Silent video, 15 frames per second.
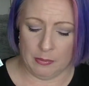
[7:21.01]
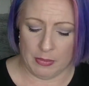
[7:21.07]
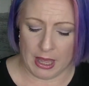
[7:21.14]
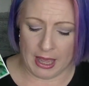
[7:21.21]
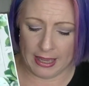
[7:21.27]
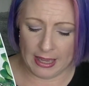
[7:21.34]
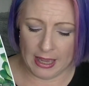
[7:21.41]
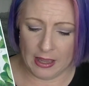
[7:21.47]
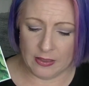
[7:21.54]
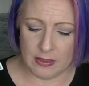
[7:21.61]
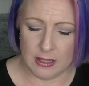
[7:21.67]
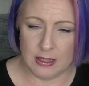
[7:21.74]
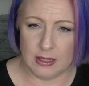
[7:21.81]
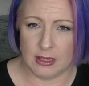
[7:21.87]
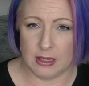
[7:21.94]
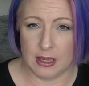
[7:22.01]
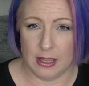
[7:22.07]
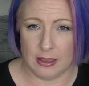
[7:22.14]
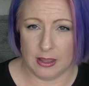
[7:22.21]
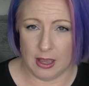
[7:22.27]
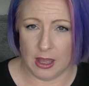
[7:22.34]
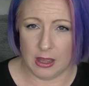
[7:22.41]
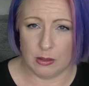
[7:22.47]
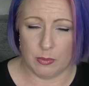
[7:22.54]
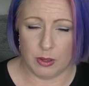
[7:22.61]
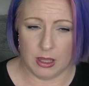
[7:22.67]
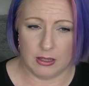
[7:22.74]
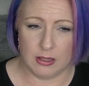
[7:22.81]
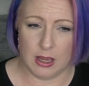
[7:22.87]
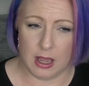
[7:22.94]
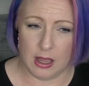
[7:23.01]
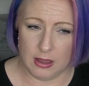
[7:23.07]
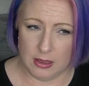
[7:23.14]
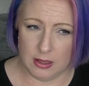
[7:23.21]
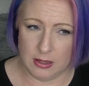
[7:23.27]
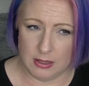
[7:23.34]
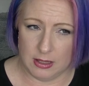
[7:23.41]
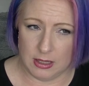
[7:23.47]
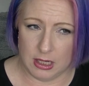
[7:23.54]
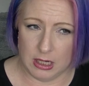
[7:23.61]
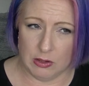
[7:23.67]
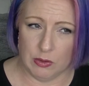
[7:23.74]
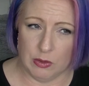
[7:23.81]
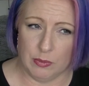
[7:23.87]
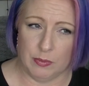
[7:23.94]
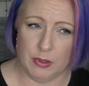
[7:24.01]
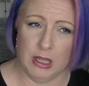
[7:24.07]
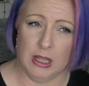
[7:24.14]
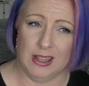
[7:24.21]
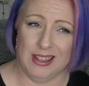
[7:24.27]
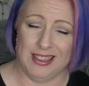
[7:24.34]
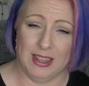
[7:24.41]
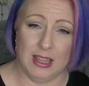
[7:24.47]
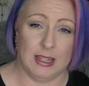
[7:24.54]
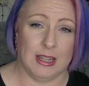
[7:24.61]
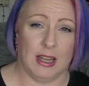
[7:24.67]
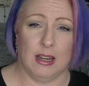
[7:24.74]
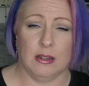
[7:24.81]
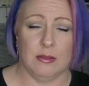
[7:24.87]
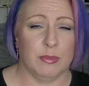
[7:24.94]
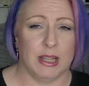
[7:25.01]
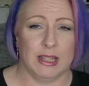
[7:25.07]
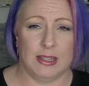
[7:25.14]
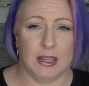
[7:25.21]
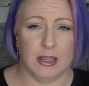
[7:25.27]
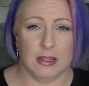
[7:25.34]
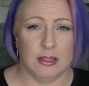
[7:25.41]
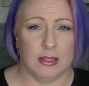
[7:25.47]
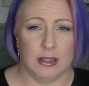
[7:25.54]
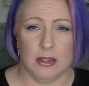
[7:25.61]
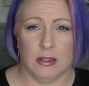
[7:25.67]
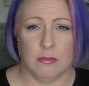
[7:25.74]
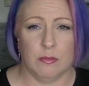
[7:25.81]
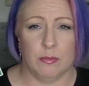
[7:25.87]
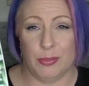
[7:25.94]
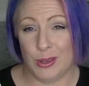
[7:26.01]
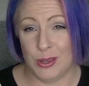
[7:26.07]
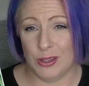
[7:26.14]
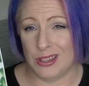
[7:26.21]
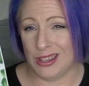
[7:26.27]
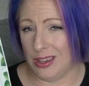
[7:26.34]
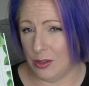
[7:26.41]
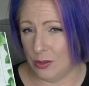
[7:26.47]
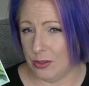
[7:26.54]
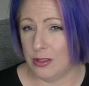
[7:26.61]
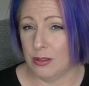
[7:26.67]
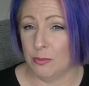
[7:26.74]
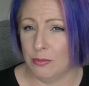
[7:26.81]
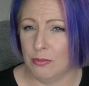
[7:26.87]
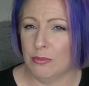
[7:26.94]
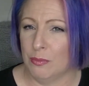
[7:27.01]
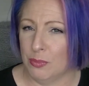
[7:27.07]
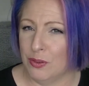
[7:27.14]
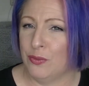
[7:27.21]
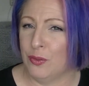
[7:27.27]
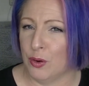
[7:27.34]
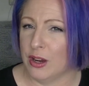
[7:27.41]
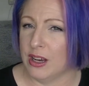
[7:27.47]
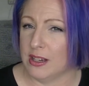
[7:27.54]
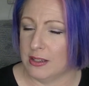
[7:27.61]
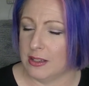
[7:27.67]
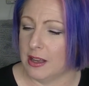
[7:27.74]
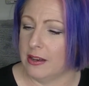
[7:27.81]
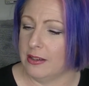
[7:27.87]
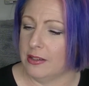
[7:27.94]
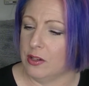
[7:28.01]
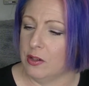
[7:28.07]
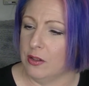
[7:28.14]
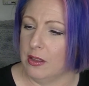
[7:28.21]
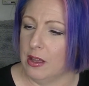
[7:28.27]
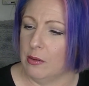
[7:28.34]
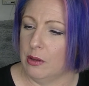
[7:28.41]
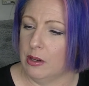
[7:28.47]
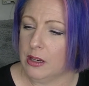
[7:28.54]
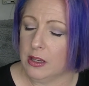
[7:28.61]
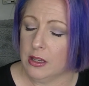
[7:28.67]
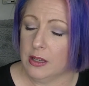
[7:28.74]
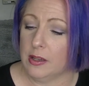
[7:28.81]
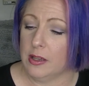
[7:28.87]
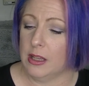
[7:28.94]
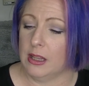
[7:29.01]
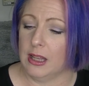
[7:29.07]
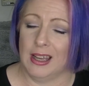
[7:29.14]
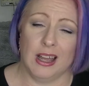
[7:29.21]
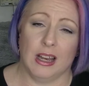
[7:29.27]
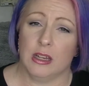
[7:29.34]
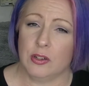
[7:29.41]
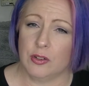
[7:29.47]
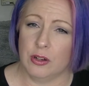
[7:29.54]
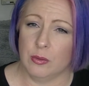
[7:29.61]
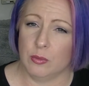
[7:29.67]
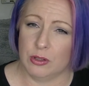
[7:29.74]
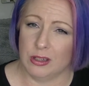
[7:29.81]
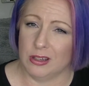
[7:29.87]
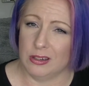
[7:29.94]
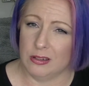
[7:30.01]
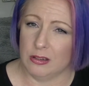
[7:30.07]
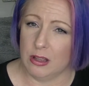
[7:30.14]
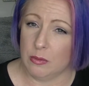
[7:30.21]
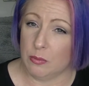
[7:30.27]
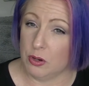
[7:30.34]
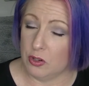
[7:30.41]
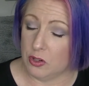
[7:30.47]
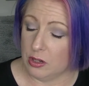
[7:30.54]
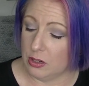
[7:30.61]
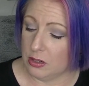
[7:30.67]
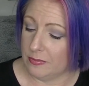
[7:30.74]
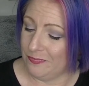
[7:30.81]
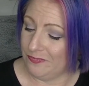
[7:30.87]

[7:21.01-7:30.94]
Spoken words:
Again, this is like the other mask and the serum. These aren't in my Skin Is In because I used them before I decided to do that one. I literally wasn't going to do that project.